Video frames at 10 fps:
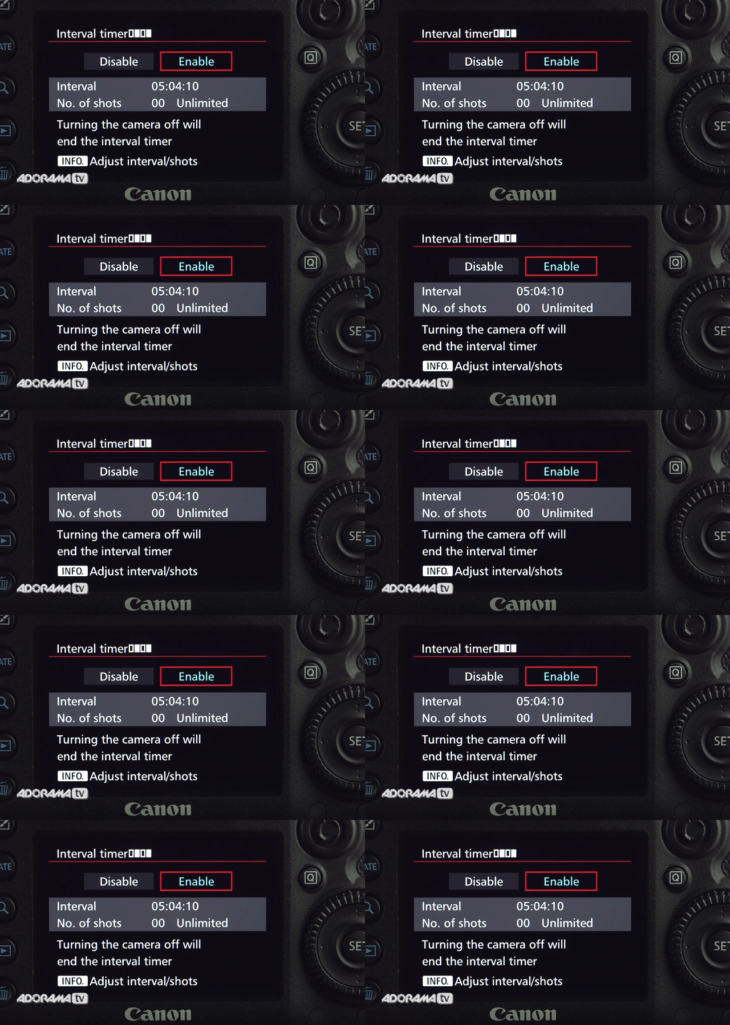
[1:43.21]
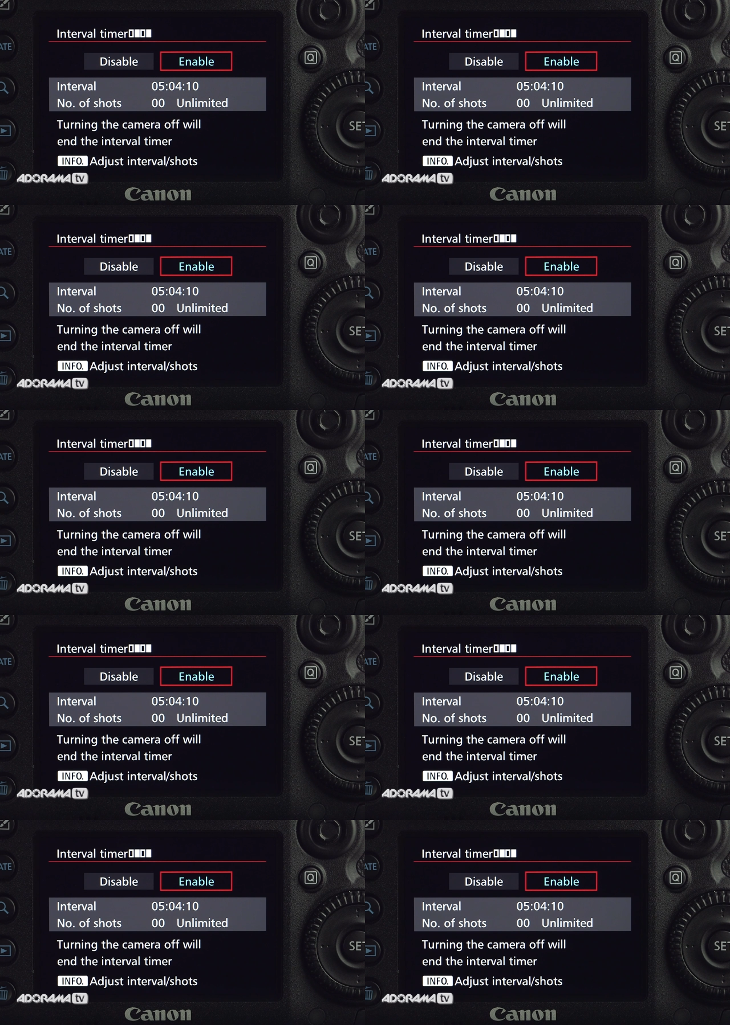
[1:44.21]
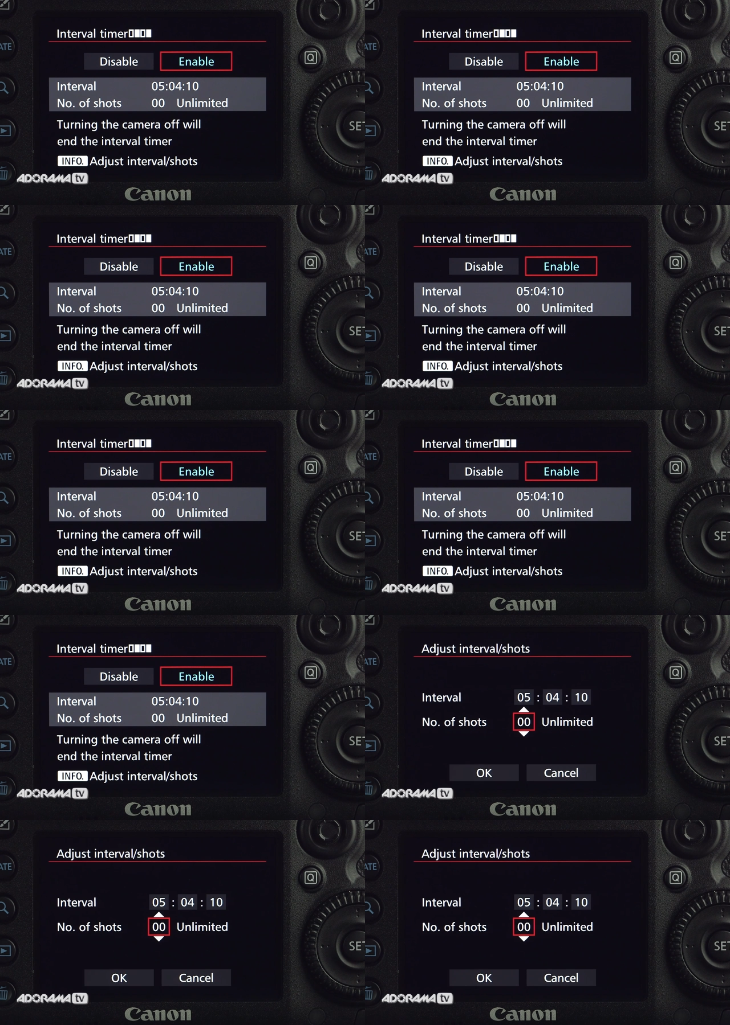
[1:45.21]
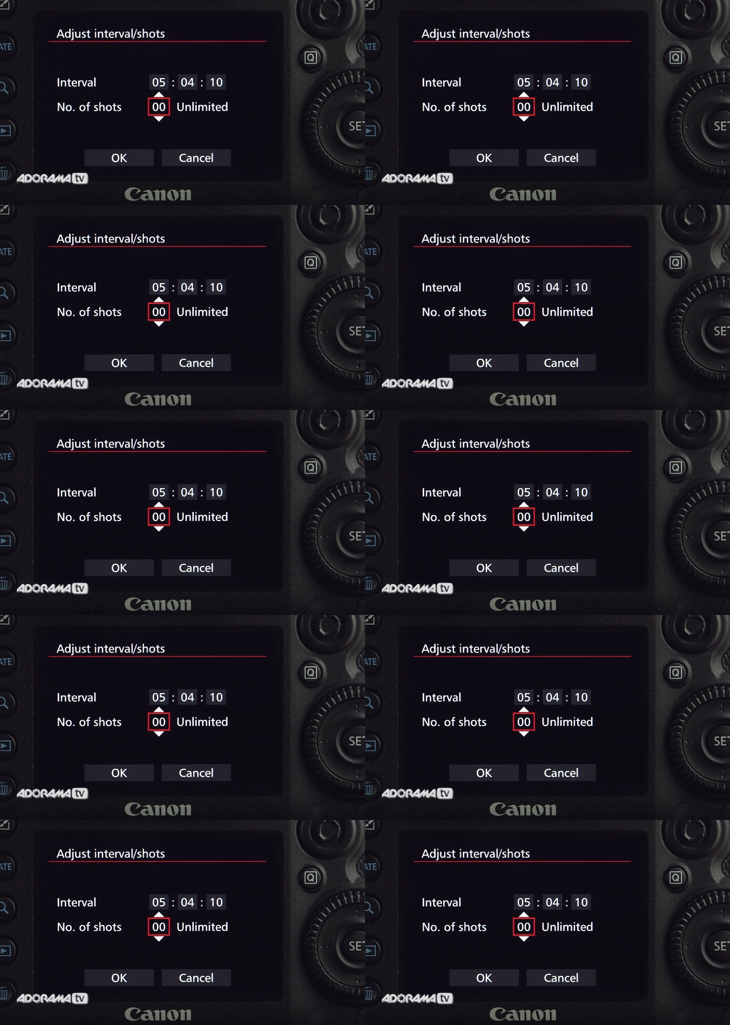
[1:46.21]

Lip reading: (no speaker visible)